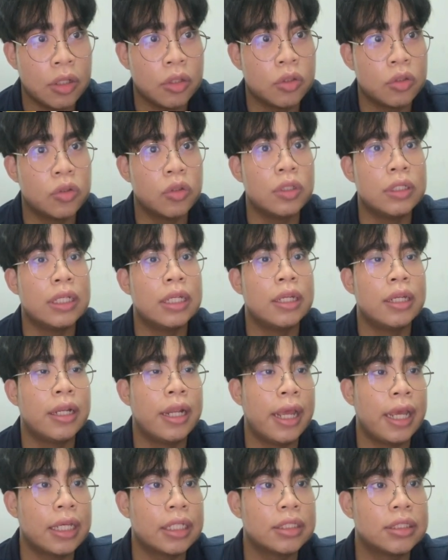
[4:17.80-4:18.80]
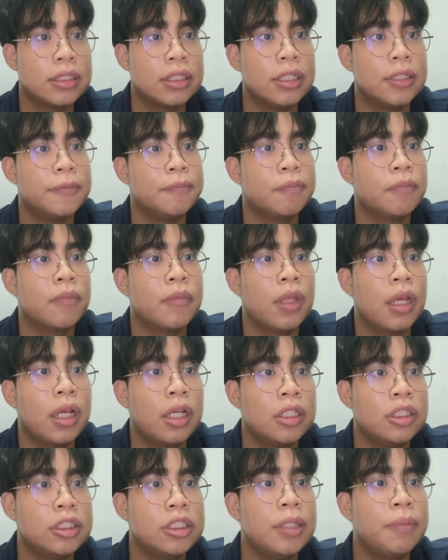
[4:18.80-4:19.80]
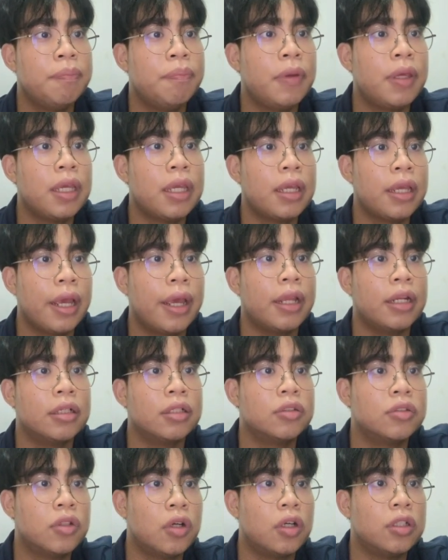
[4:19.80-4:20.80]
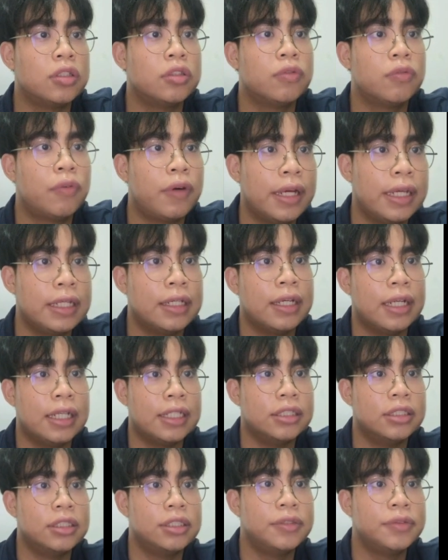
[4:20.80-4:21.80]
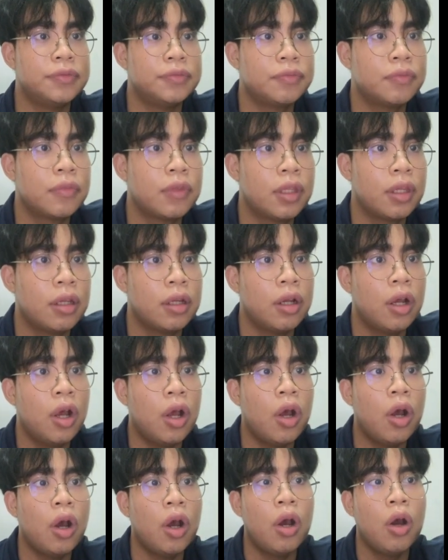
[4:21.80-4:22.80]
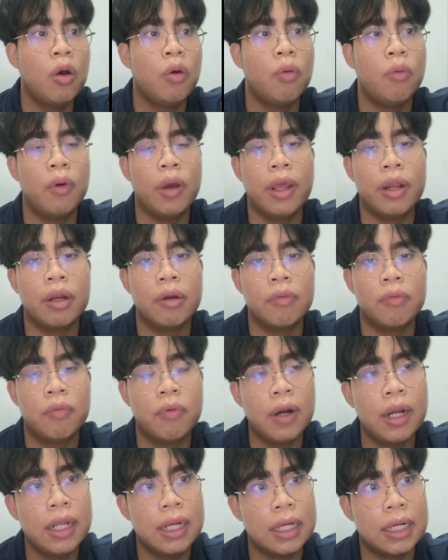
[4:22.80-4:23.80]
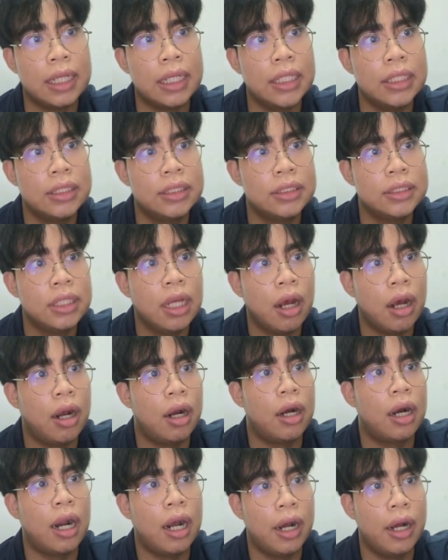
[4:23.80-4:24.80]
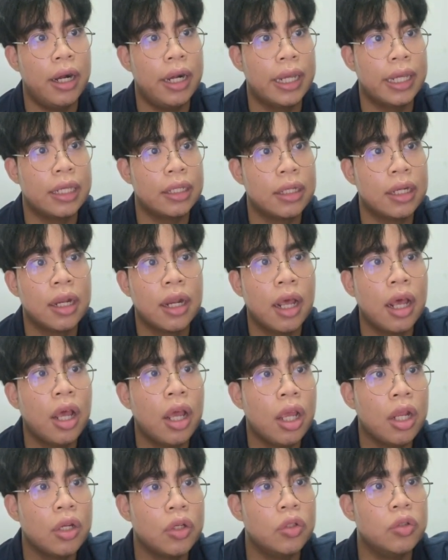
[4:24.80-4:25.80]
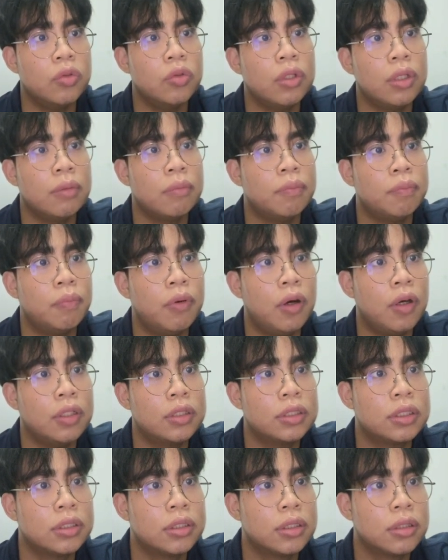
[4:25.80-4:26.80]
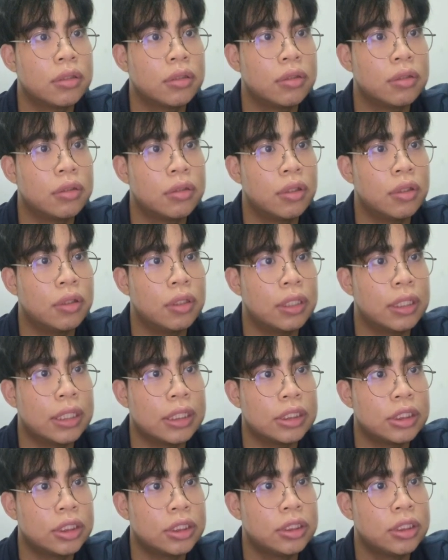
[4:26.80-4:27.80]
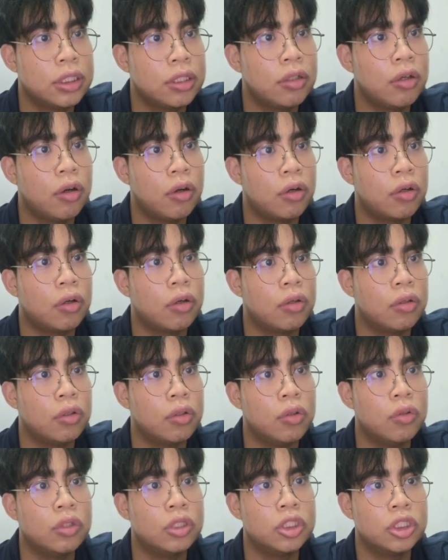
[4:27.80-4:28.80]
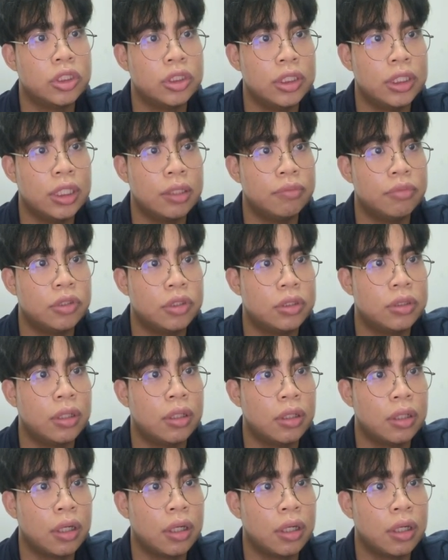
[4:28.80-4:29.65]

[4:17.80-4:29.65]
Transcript: To the next shipping and cost freight rates. When freight rates are high during port congestion or low ships,